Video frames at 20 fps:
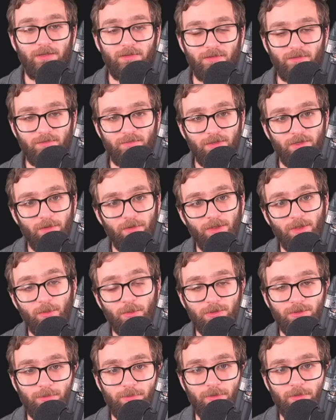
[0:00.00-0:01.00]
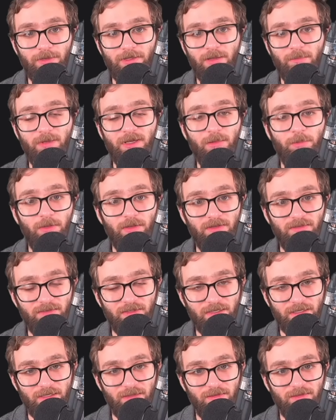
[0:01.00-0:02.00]
this video, you will deploy a
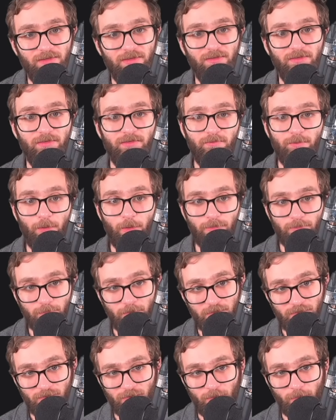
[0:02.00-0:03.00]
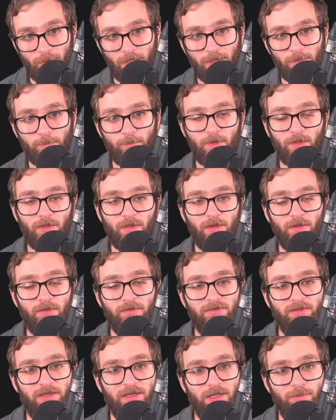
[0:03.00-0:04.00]
minimalistic instance of PostgreSQL
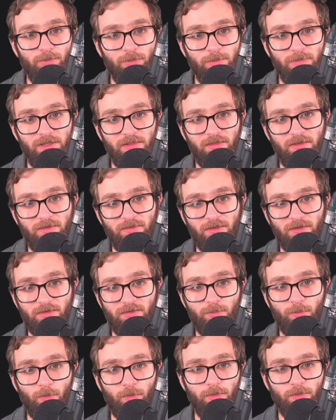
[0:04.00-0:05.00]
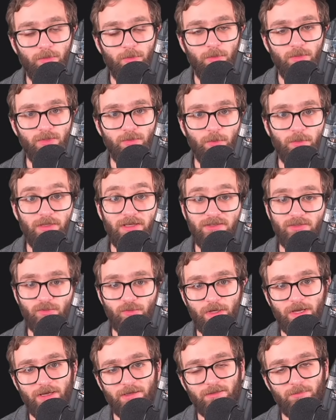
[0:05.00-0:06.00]
alongside a Prometheus exporter, which will
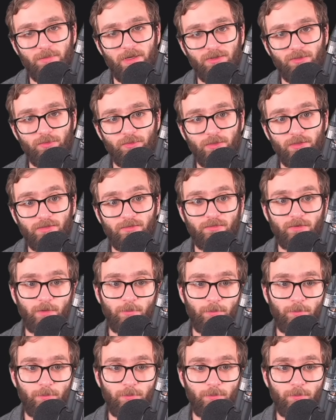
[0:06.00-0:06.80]
extract metrics from